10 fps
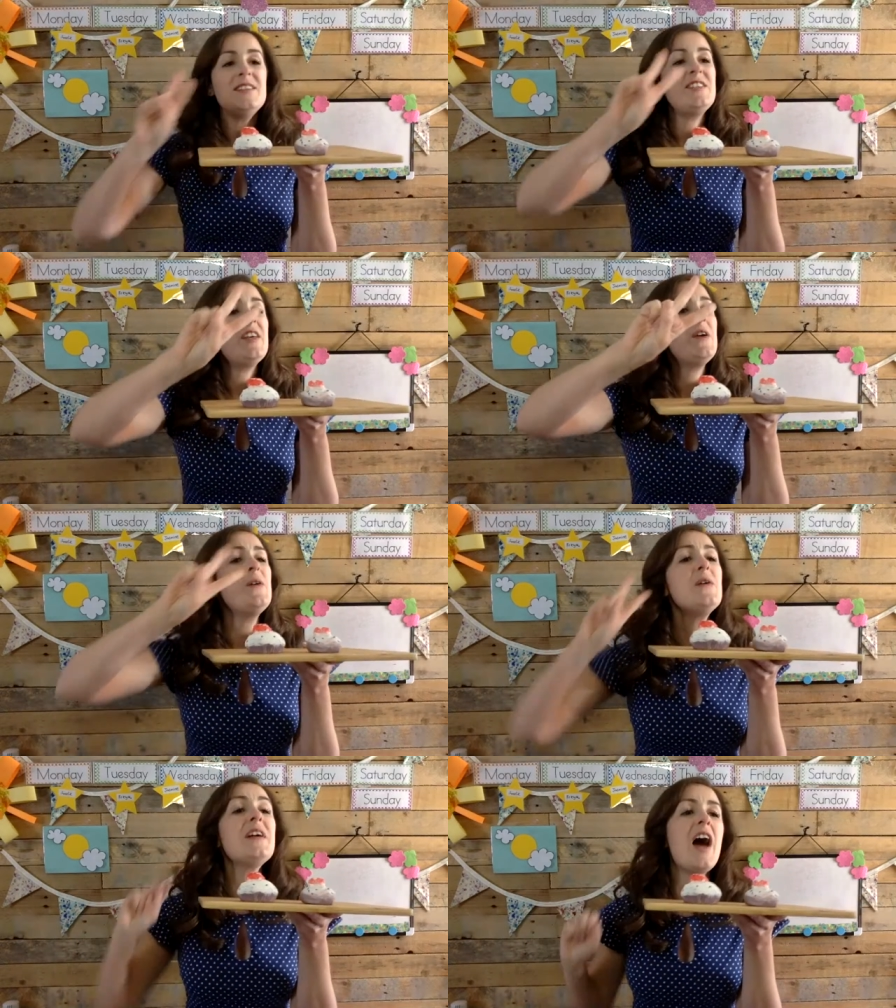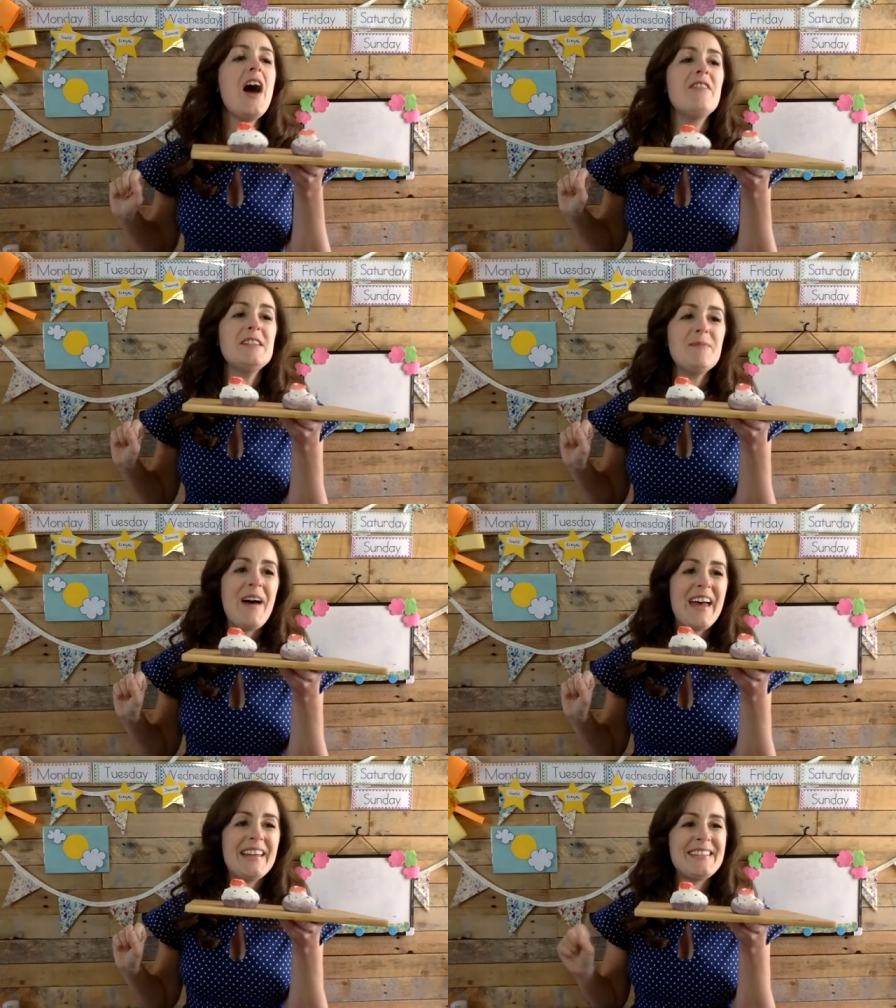Two currant
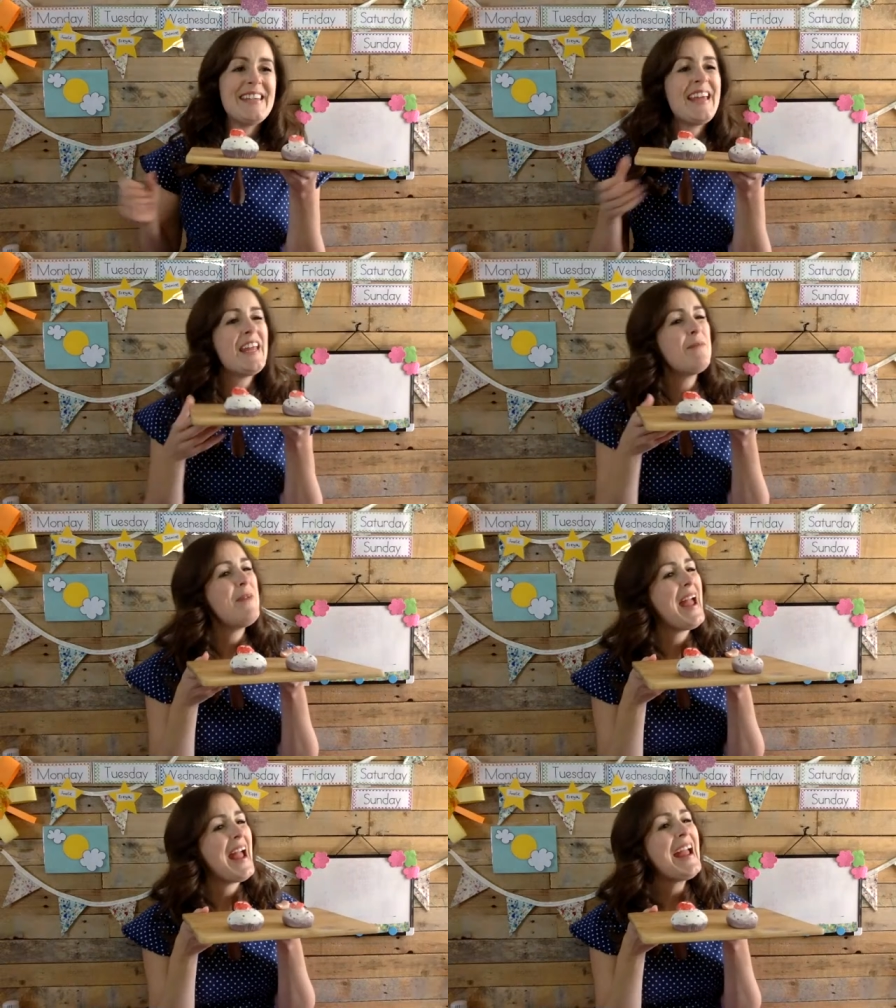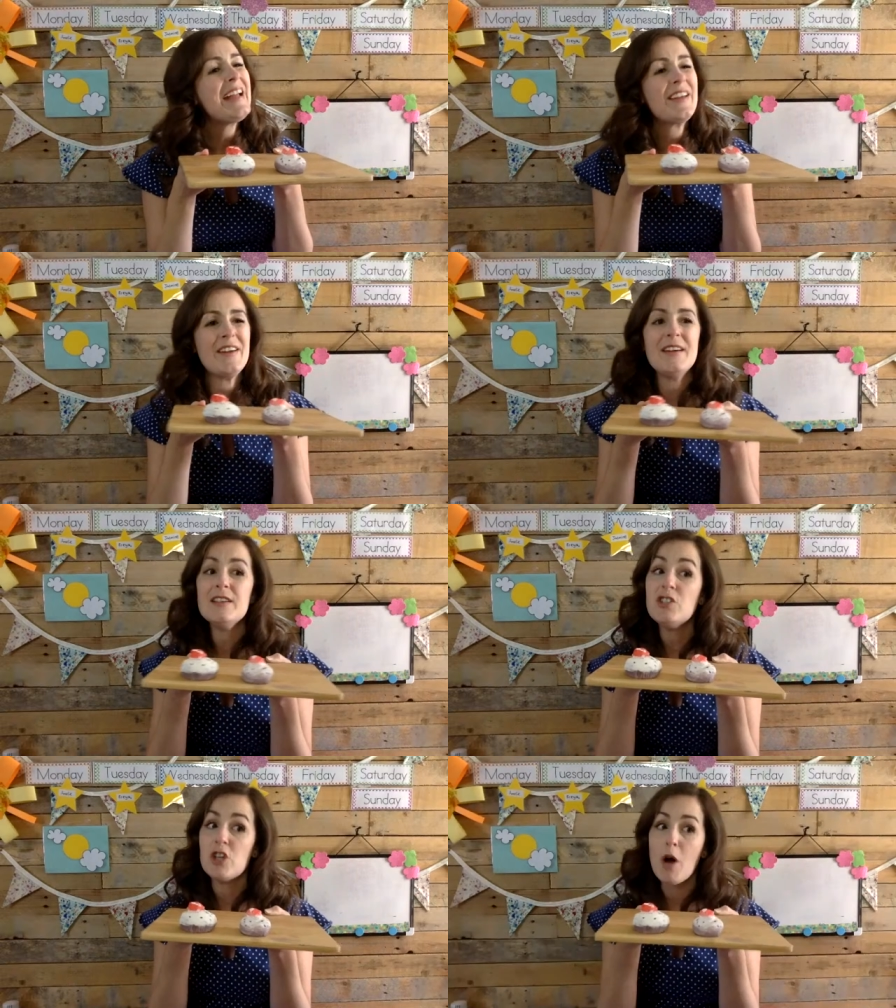buns in a
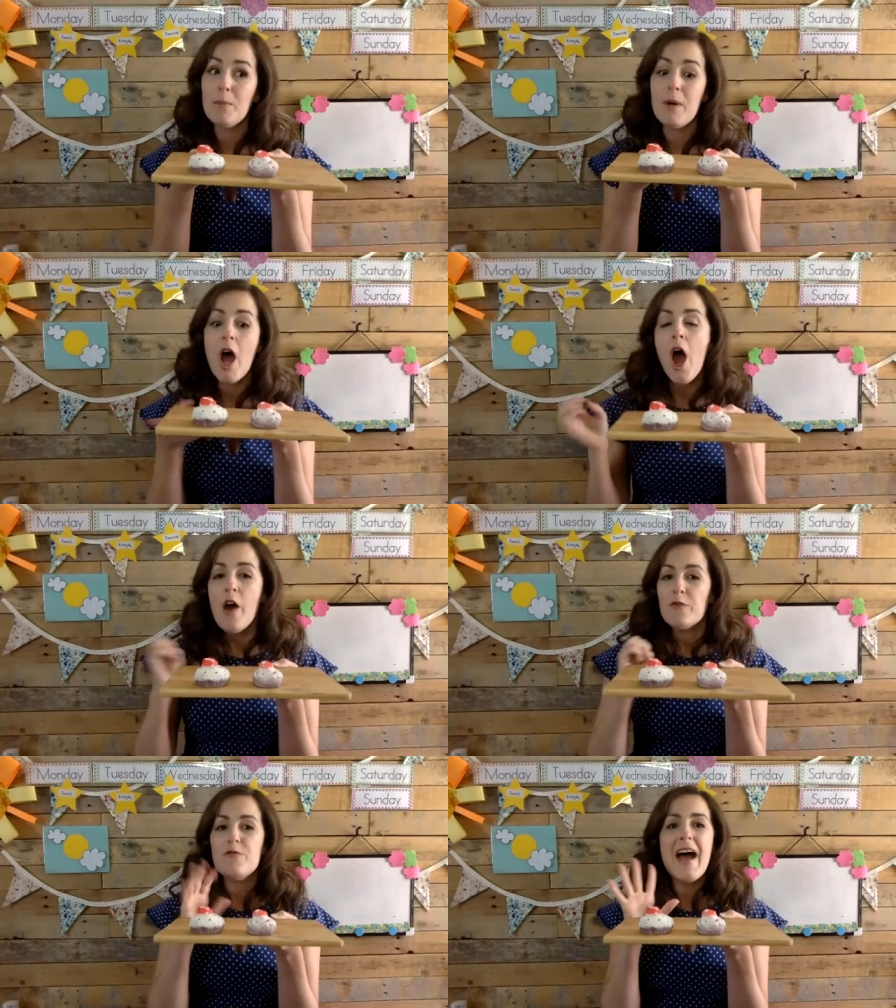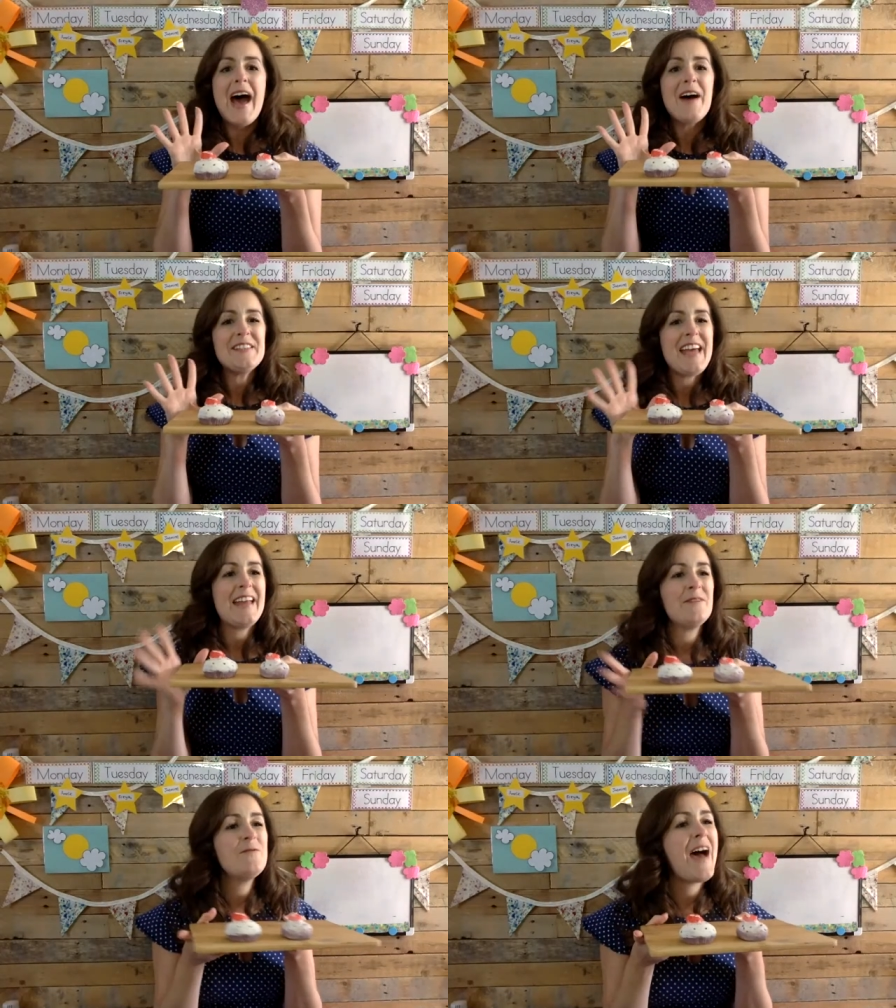baker's shop, round
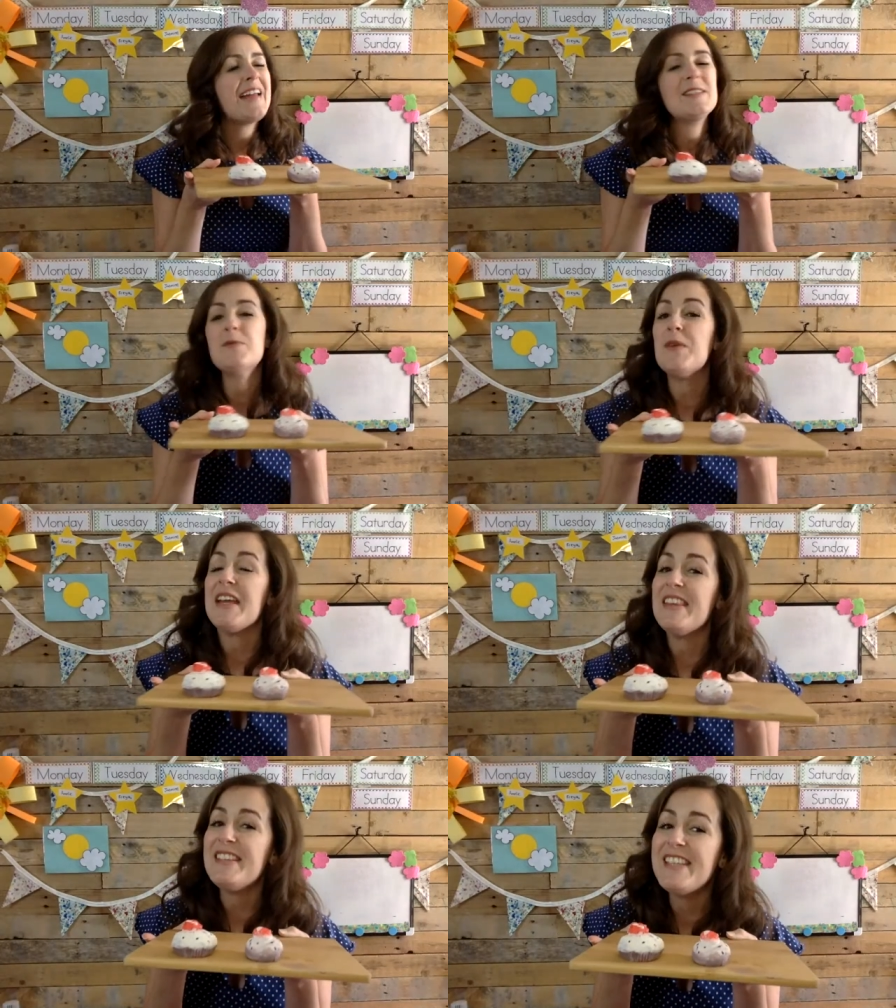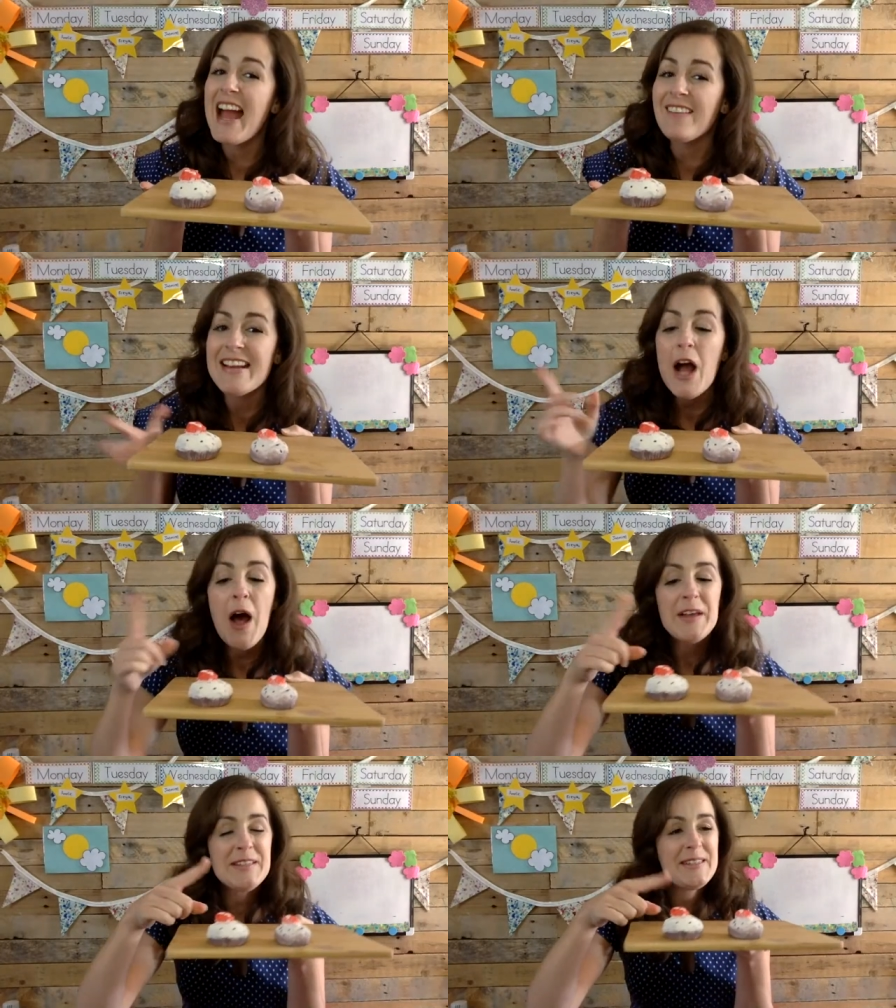and fat with a cherry
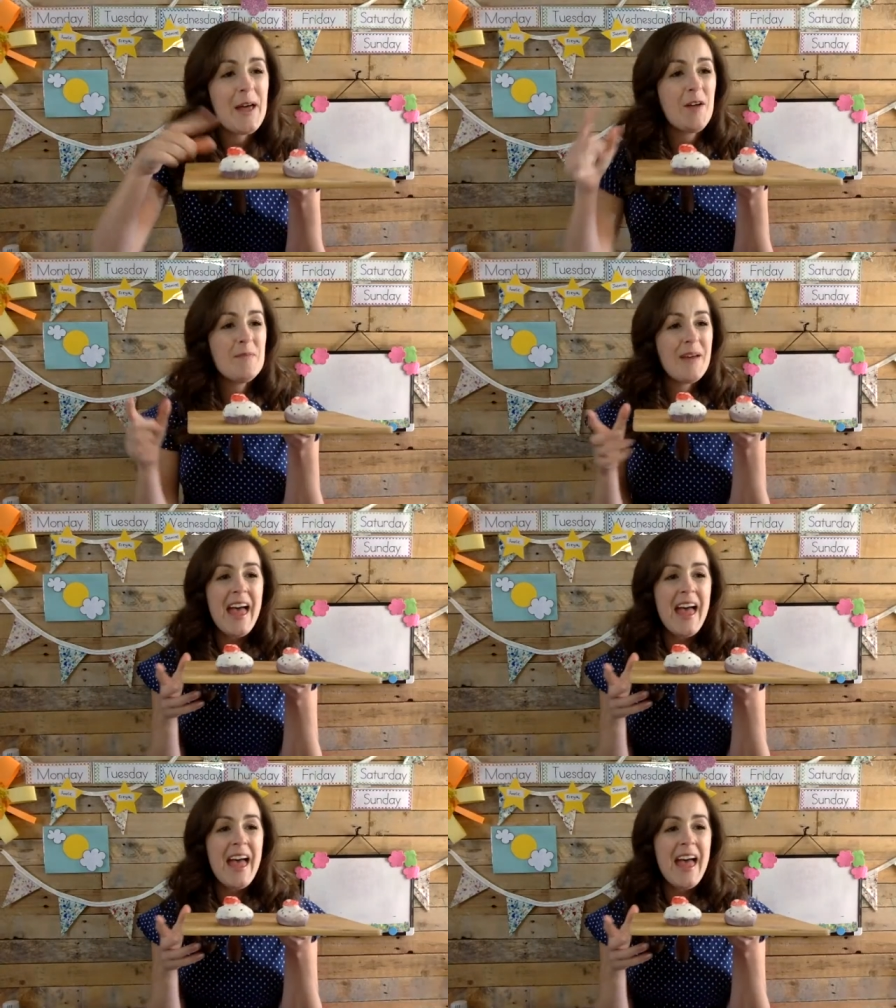on top.